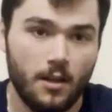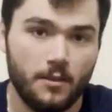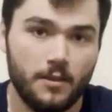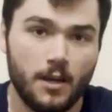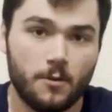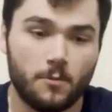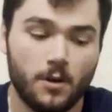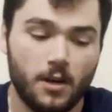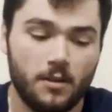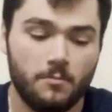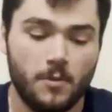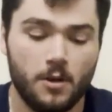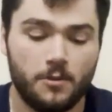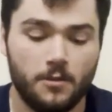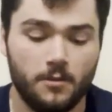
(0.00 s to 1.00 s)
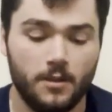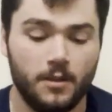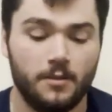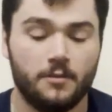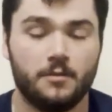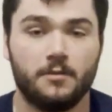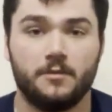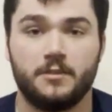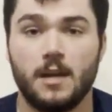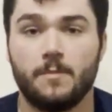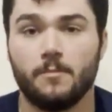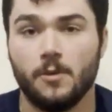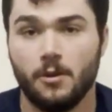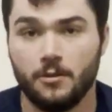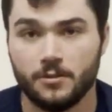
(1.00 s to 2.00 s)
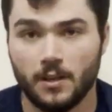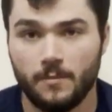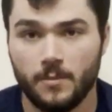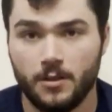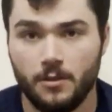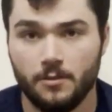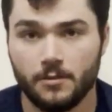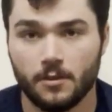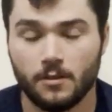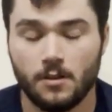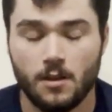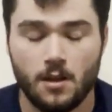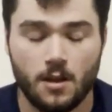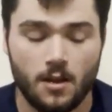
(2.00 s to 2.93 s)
that run both of these stepper motors I've been using.